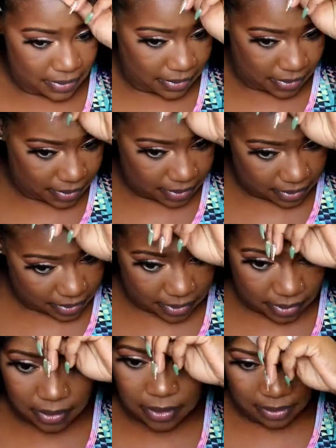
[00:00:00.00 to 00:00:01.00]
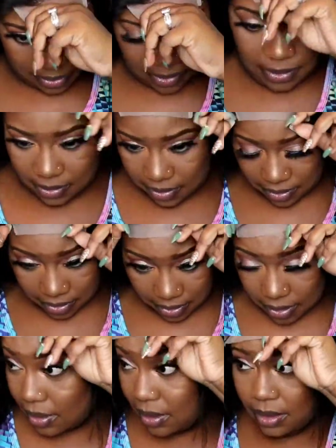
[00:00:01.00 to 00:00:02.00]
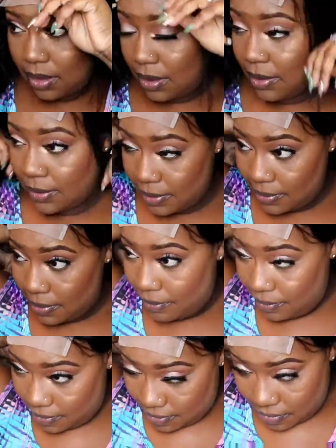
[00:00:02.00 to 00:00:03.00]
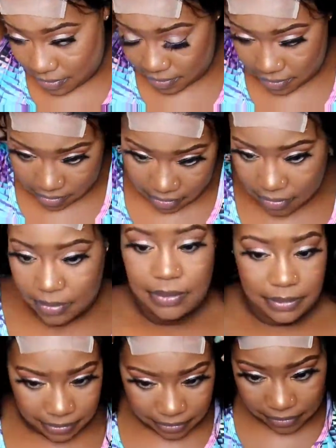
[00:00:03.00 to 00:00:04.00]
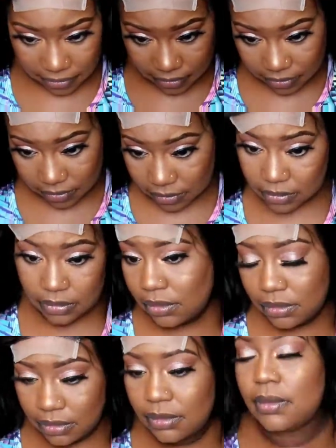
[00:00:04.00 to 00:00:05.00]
So stay tuned while I fit the wig to my